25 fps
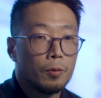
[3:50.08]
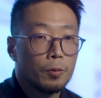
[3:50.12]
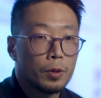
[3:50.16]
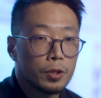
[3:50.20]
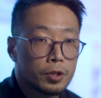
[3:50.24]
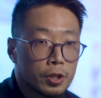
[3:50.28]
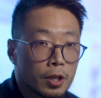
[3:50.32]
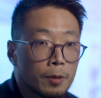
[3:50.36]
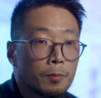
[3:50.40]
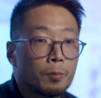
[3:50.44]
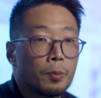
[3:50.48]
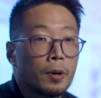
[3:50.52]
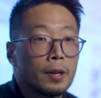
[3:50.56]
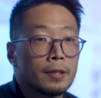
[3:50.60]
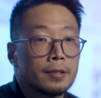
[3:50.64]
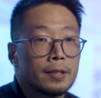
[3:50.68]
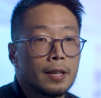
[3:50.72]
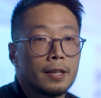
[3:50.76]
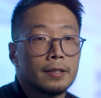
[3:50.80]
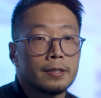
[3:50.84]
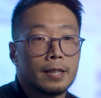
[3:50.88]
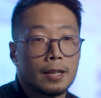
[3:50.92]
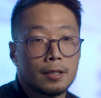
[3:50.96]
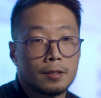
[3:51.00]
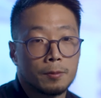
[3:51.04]
which compressed
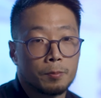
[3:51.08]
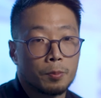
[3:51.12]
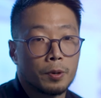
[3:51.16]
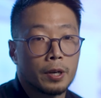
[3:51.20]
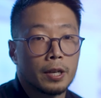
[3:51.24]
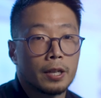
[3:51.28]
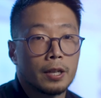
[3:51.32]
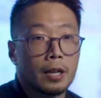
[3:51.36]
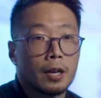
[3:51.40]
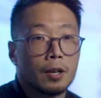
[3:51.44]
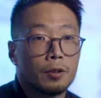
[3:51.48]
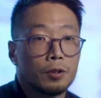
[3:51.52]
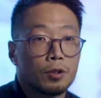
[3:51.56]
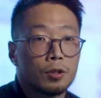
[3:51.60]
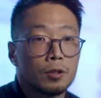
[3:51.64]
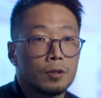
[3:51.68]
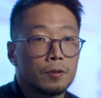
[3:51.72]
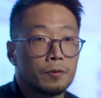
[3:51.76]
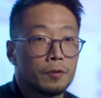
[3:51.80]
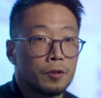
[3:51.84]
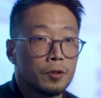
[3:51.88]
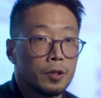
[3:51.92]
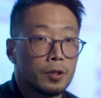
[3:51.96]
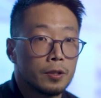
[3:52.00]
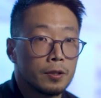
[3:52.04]
sense has brought a
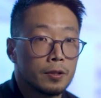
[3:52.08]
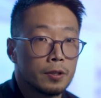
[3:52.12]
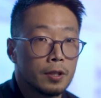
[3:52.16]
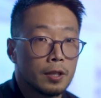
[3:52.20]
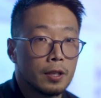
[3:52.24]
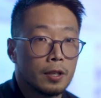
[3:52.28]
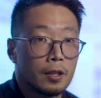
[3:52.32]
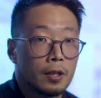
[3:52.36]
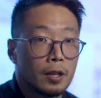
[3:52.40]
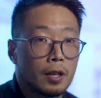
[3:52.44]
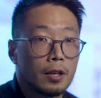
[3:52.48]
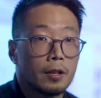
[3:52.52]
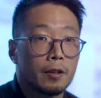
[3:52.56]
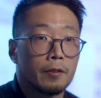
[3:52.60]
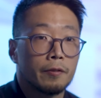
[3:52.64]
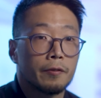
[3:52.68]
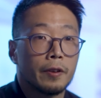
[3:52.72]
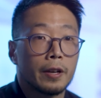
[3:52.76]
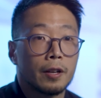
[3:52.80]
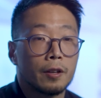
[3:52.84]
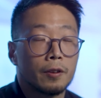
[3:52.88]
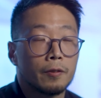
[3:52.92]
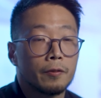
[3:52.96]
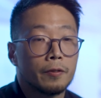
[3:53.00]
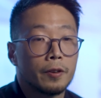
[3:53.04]
usefulness in
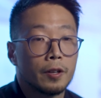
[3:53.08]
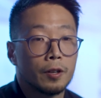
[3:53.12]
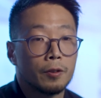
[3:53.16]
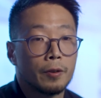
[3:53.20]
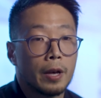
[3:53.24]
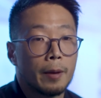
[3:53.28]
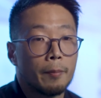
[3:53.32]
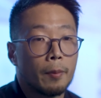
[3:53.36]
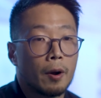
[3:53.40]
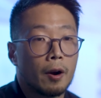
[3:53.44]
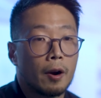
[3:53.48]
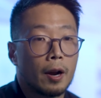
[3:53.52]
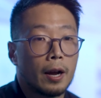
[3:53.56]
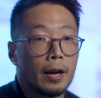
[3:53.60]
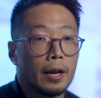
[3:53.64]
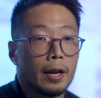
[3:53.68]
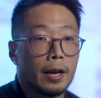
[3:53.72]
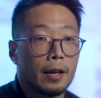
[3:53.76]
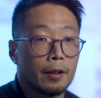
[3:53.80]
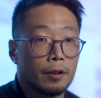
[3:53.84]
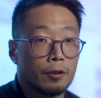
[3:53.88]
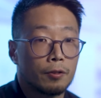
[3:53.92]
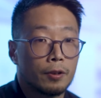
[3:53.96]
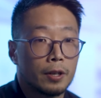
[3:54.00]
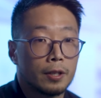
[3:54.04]
fetal MRI
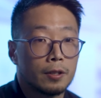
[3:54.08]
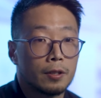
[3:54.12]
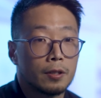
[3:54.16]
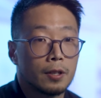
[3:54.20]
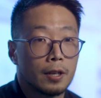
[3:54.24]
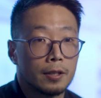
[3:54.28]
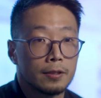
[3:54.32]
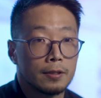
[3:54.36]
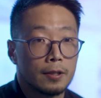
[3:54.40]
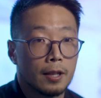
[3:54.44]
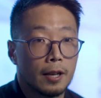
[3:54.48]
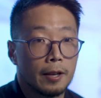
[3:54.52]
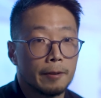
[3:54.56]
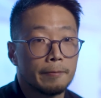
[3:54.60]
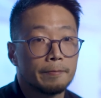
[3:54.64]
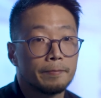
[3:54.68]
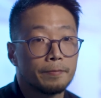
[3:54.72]
at 3 Tesla.